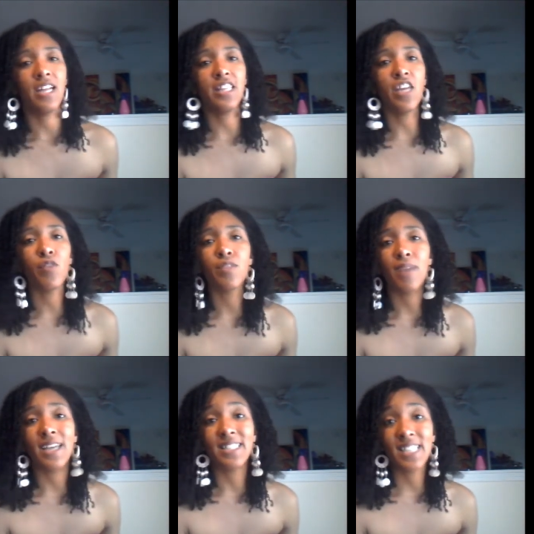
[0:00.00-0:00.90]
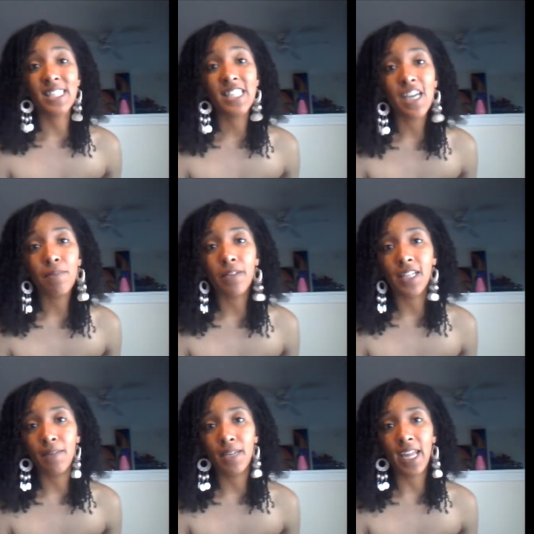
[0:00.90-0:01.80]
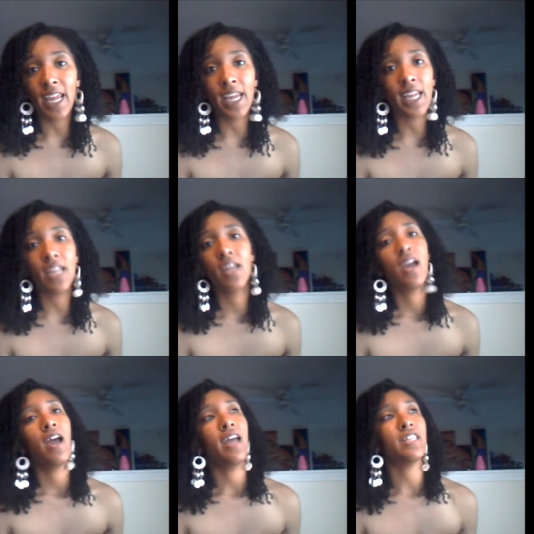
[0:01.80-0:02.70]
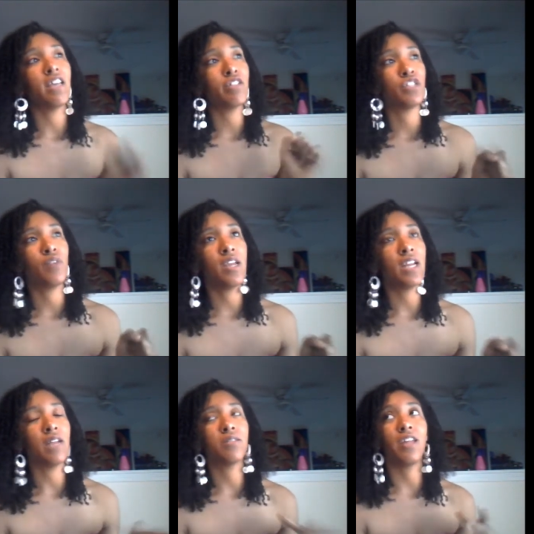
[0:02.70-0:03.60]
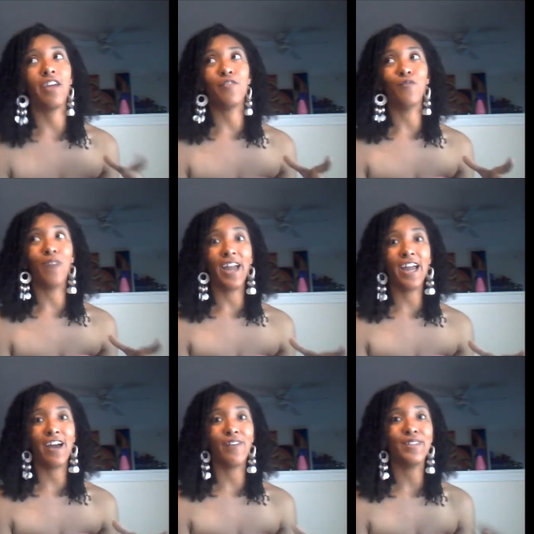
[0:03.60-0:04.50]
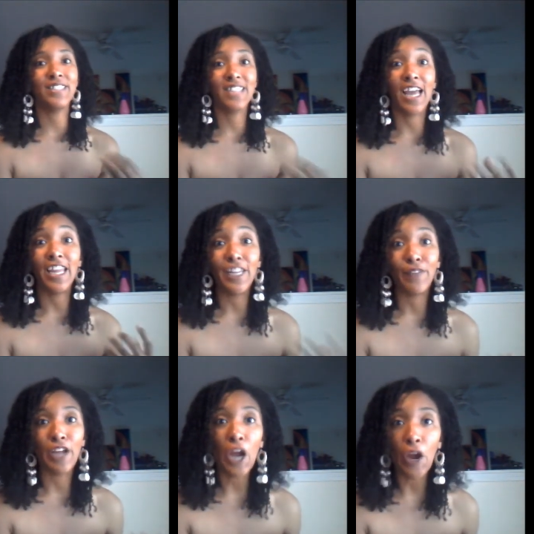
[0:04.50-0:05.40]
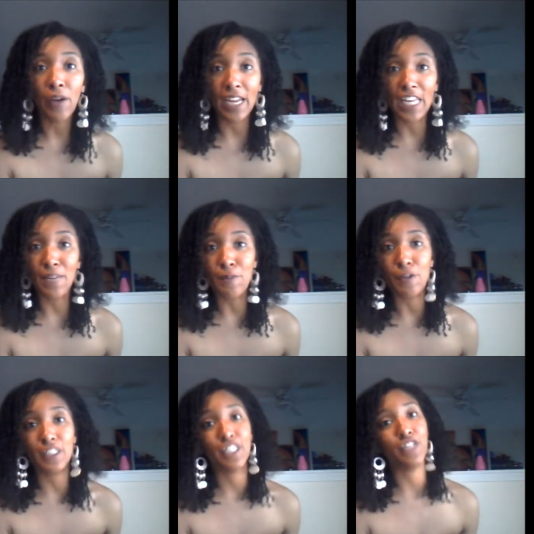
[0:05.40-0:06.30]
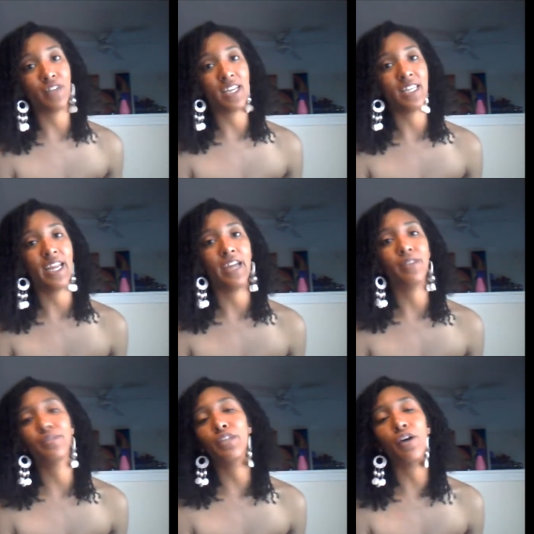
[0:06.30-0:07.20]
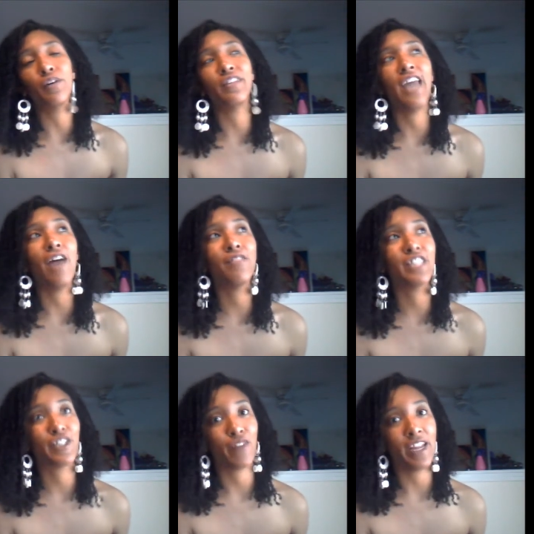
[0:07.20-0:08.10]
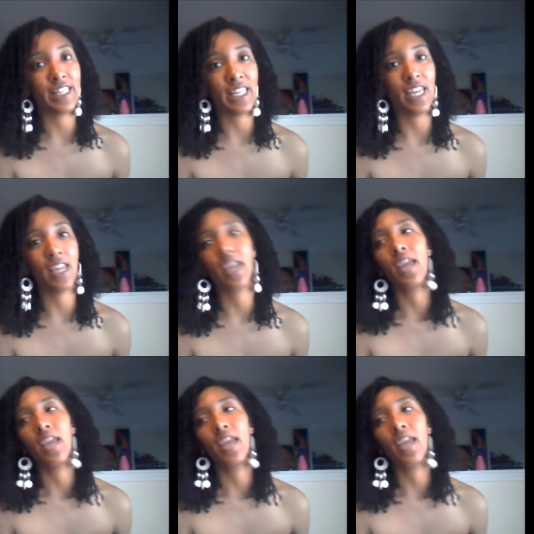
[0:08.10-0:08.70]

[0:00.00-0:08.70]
with my 6 cup of lemonade, as I was drinking, I was like, wow, it does not even hurt anymore to drink it down. So that was a great thing.